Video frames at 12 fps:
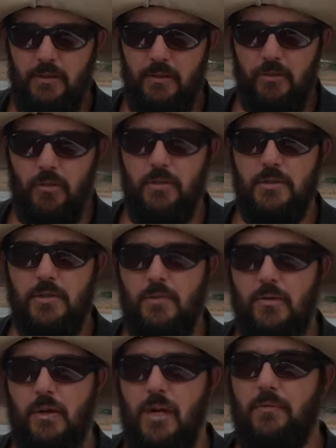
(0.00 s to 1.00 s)
You cruise
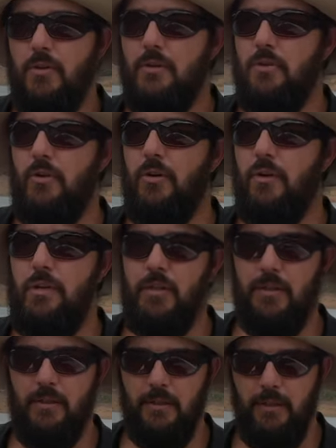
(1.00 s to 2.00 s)
along over your
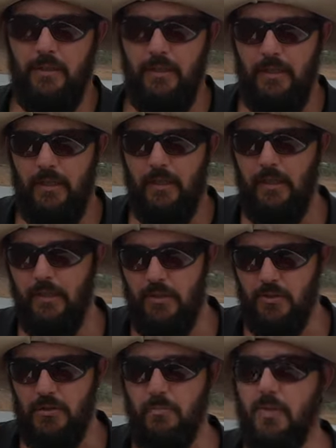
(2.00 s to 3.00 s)
tree,
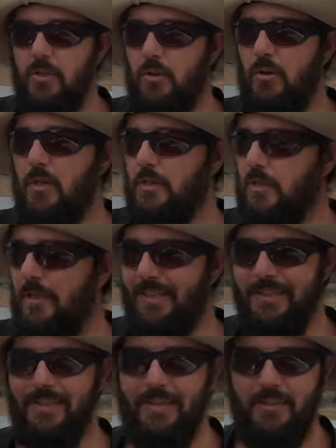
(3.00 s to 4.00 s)
it should be nice and
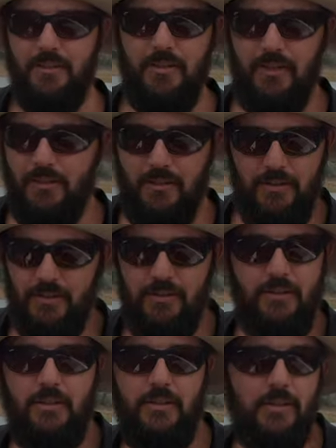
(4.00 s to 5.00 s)
clear. You know,
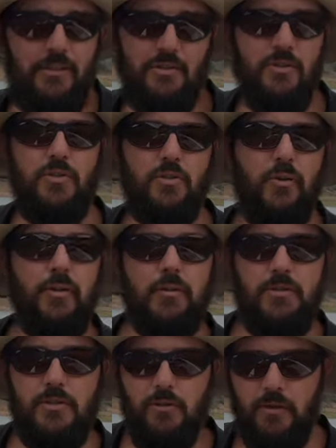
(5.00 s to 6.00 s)
you can see the tree
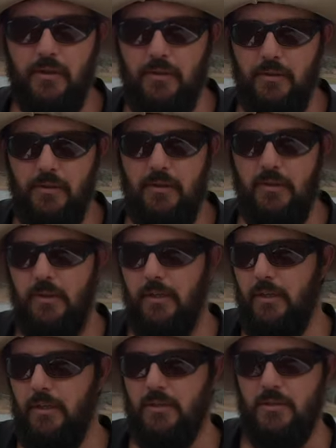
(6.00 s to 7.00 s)
on your screen.
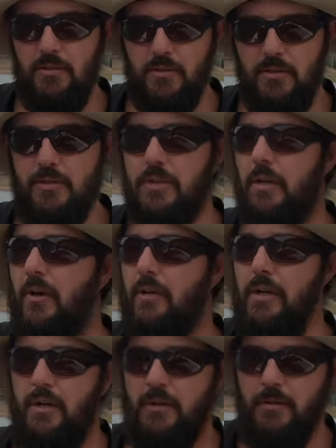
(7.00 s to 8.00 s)
As soon as you slow
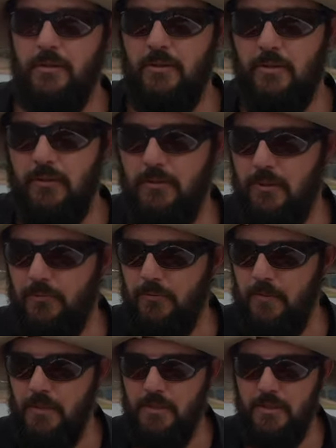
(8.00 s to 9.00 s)
down,
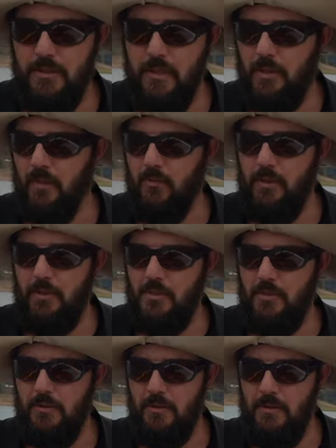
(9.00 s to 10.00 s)
if we just take a quick
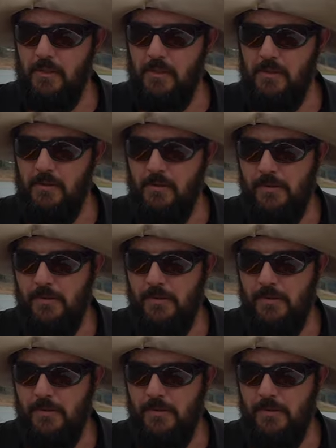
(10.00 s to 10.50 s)
shot there,